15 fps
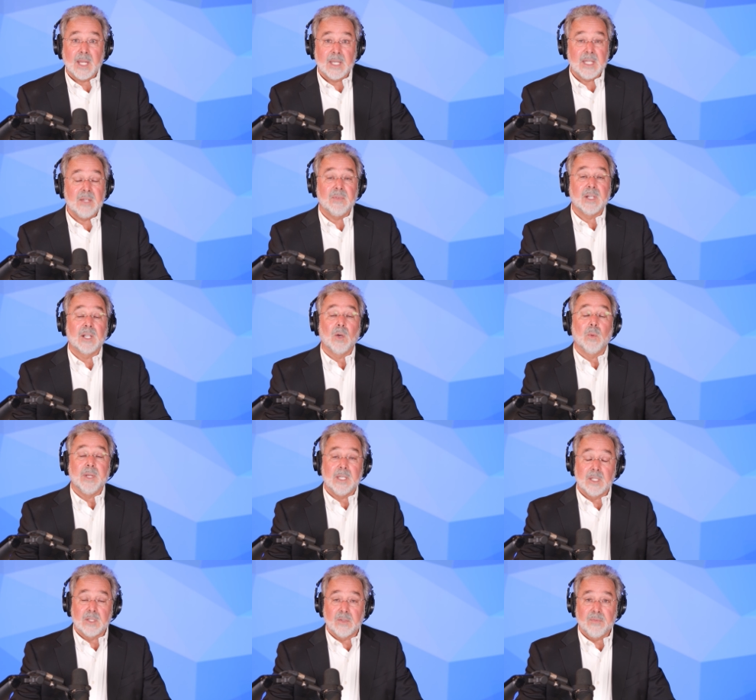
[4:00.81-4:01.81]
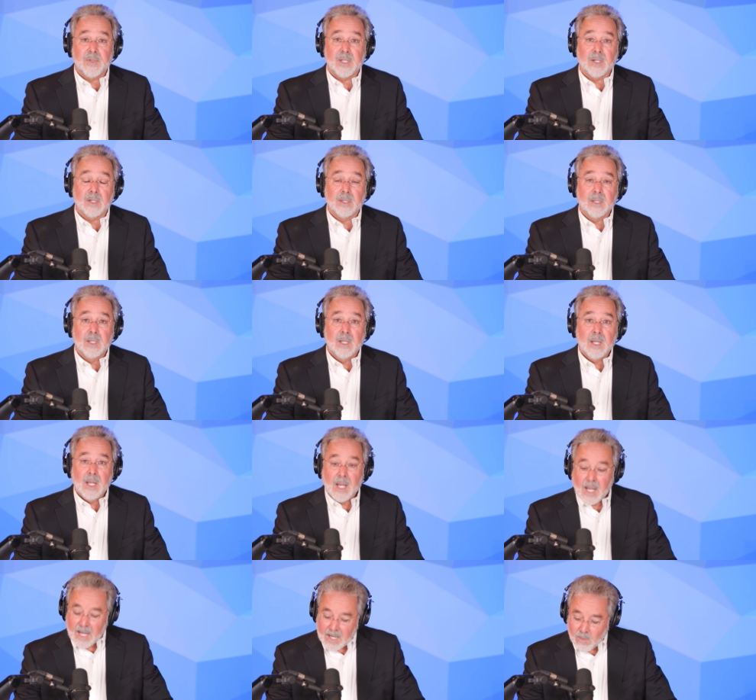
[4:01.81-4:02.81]
and even going into fear.
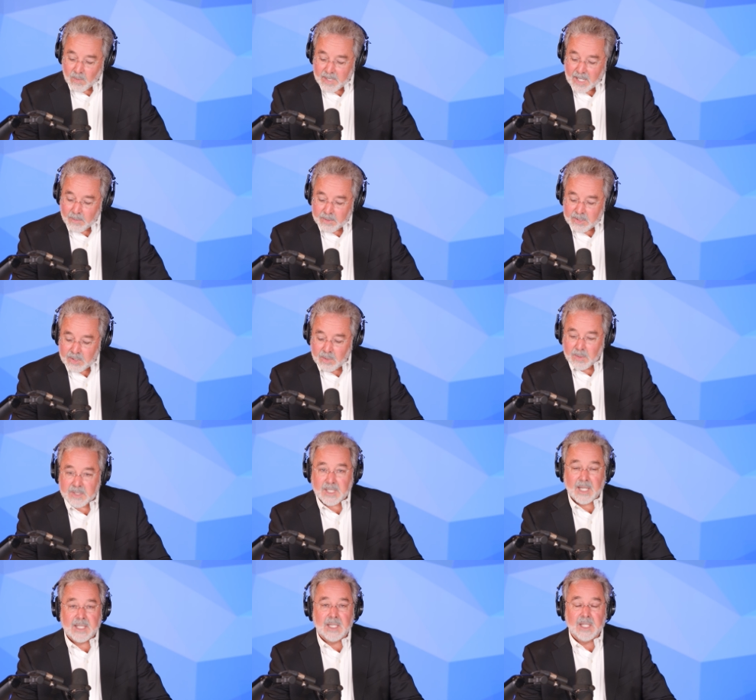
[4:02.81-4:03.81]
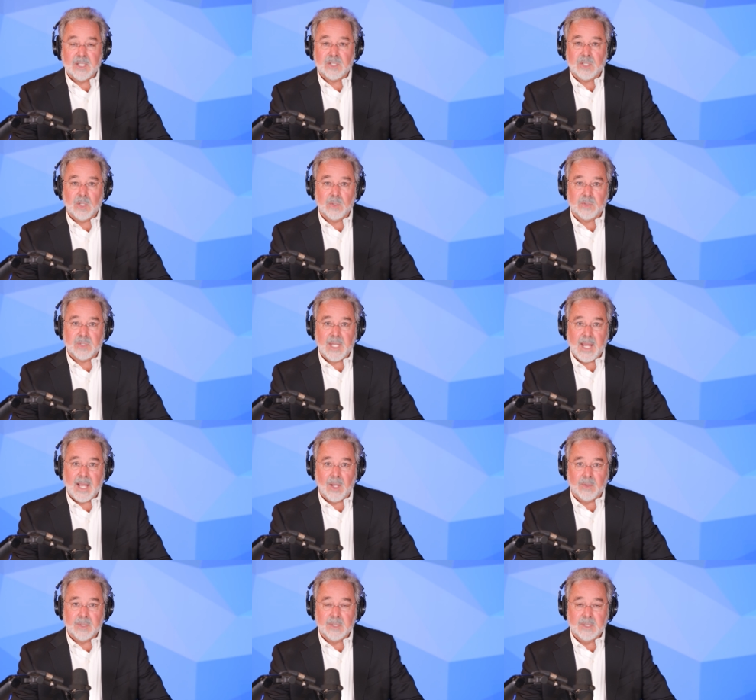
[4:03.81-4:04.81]
And what I would do is I'd list those
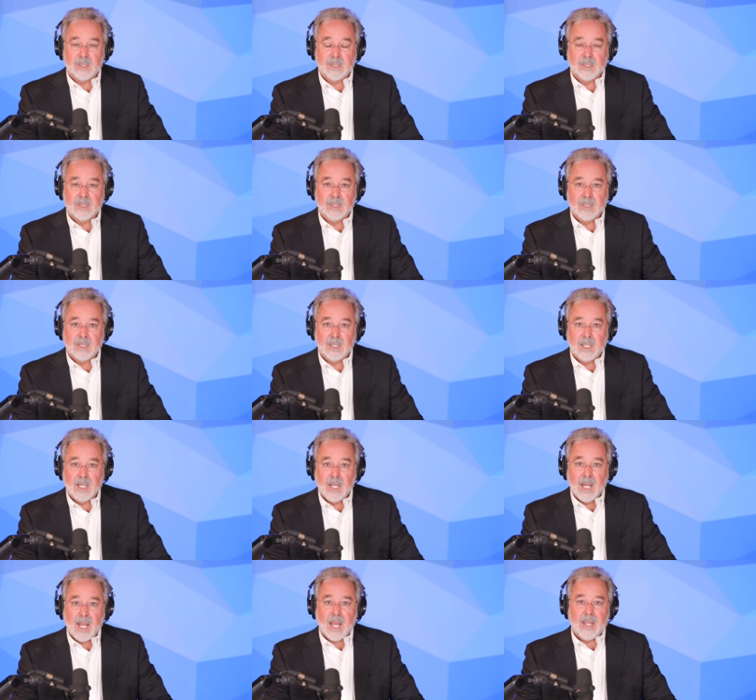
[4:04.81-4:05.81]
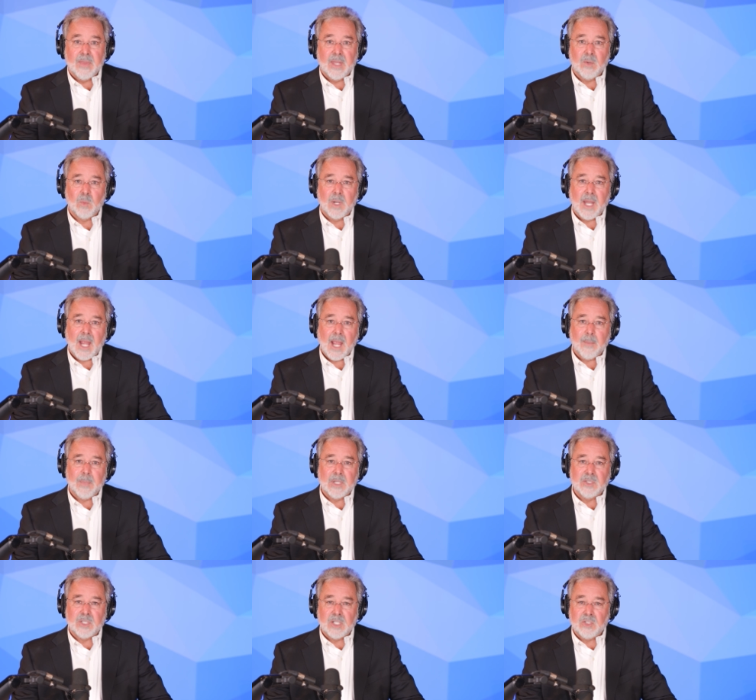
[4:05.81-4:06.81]
down. And then what
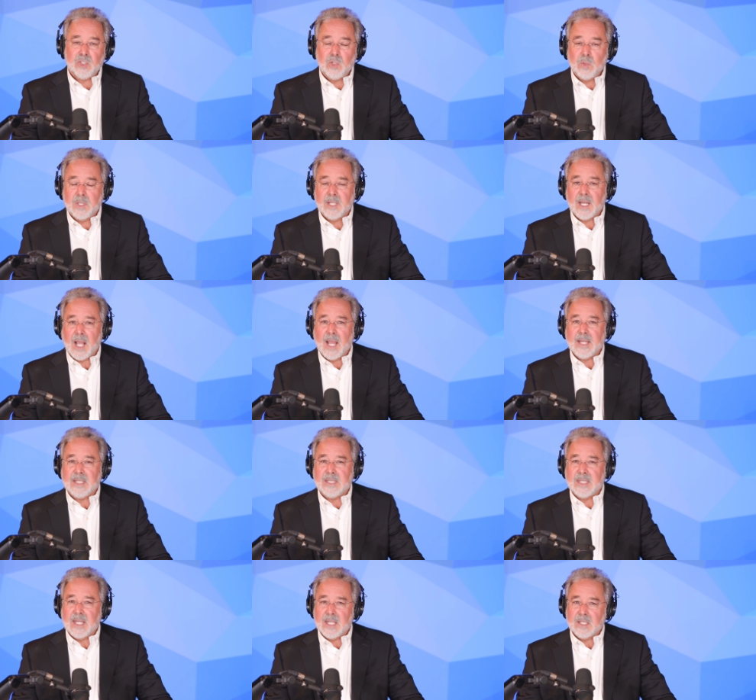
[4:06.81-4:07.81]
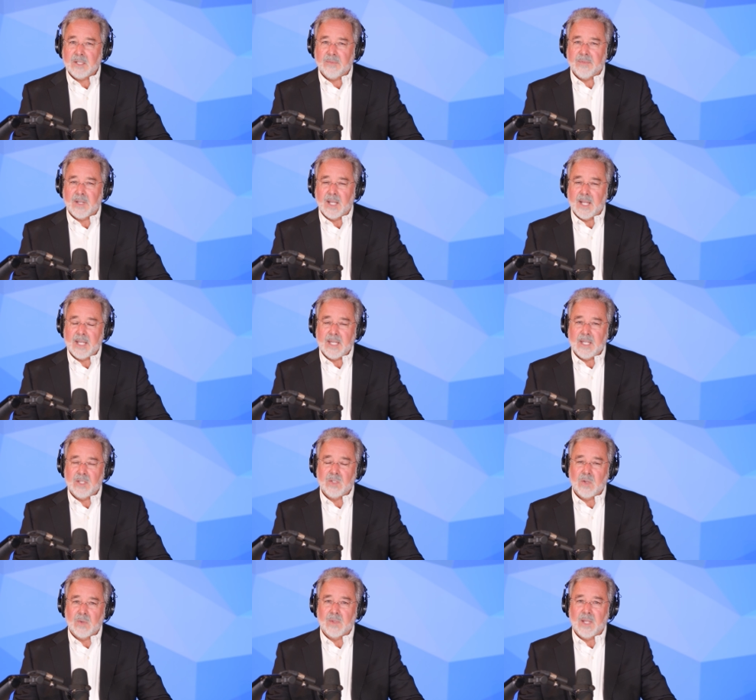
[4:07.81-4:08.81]
happens is you can identify in
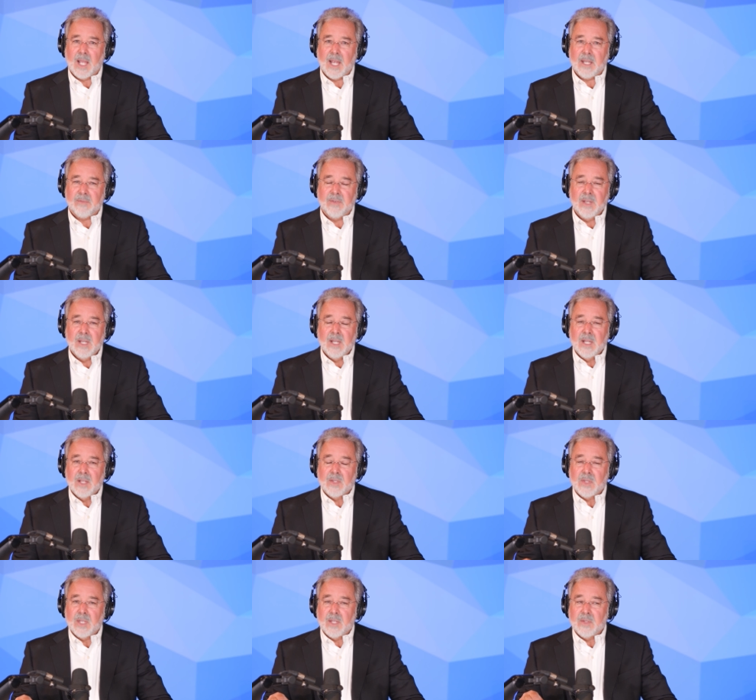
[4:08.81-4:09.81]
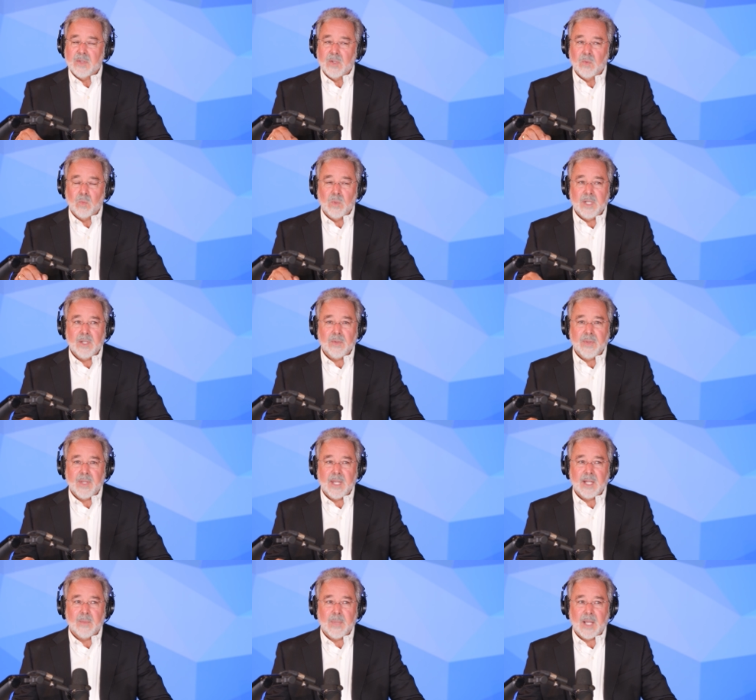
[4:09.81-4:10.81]
your life the, the real
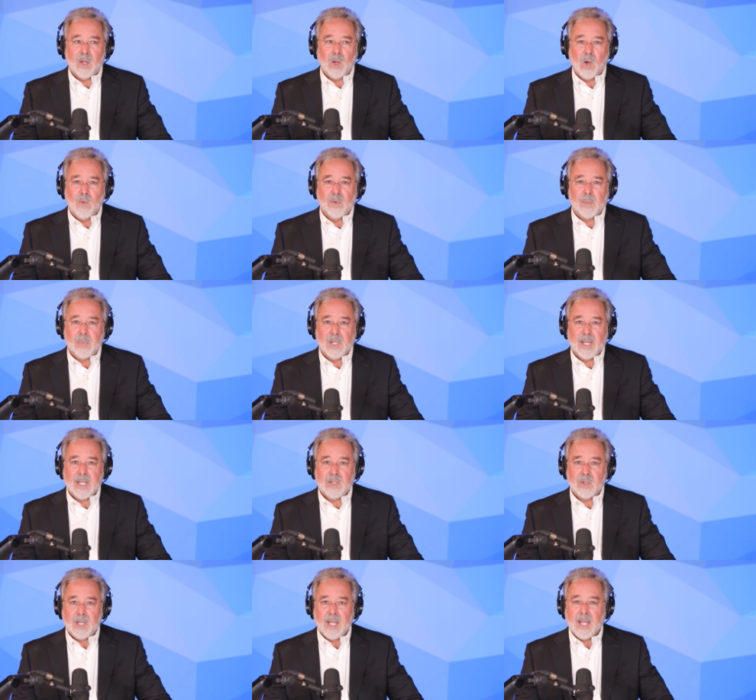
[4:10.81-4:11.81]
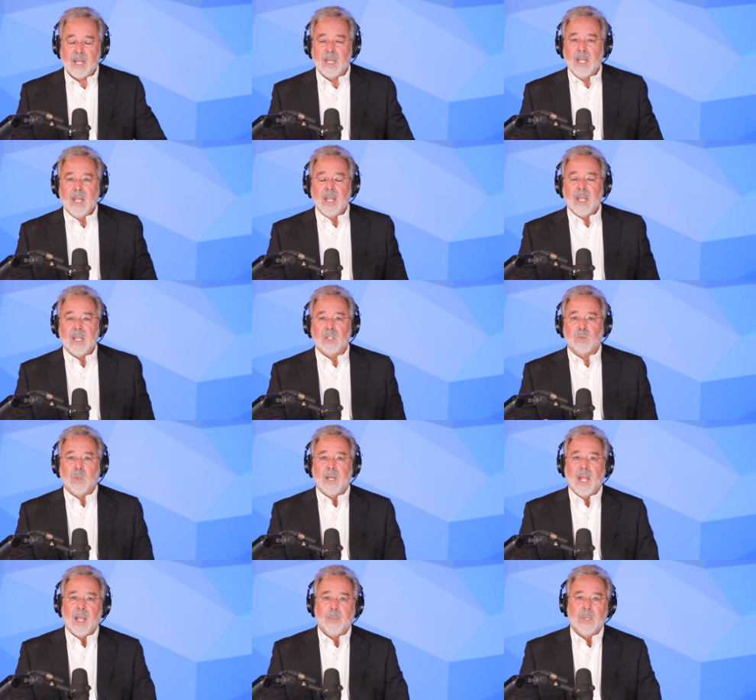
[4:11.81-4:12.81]
thing about overplaying your hand is
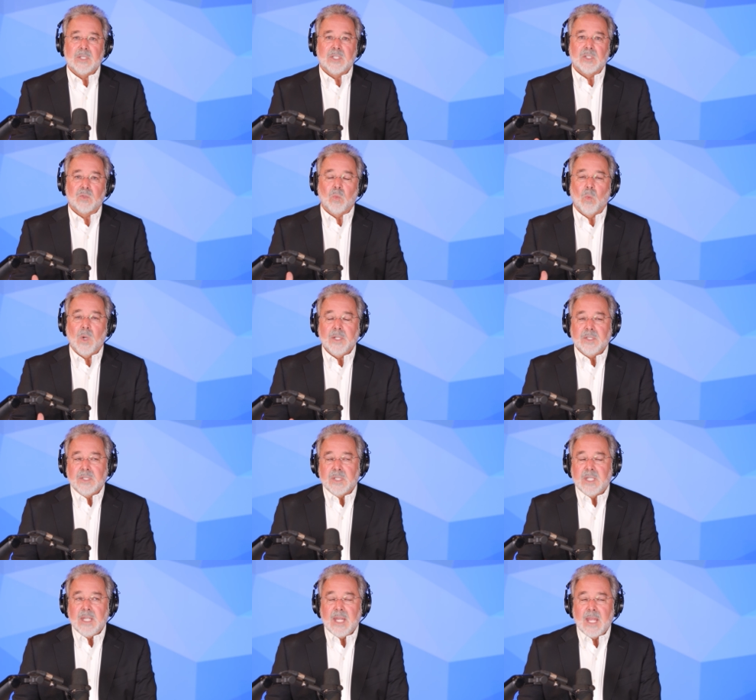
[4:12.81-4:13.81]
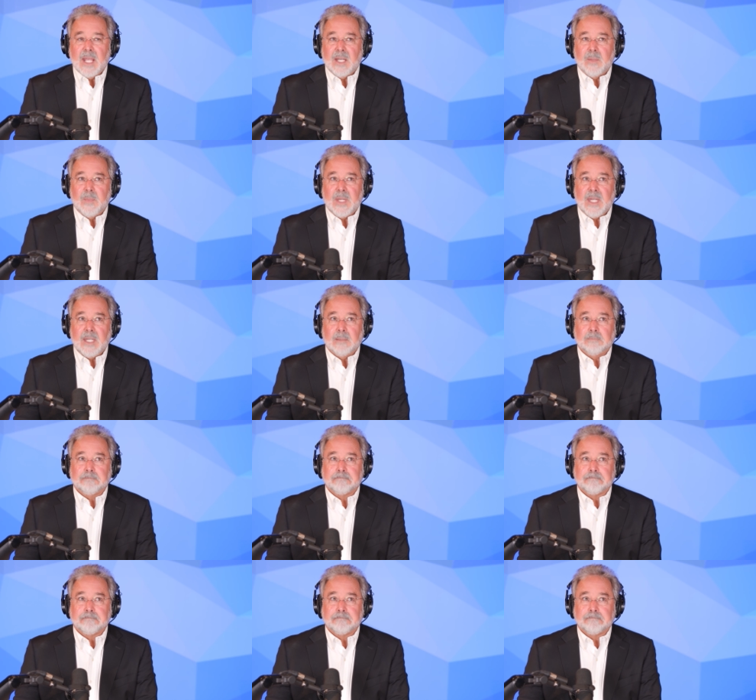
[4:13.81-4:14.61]
what happens is once the enemy,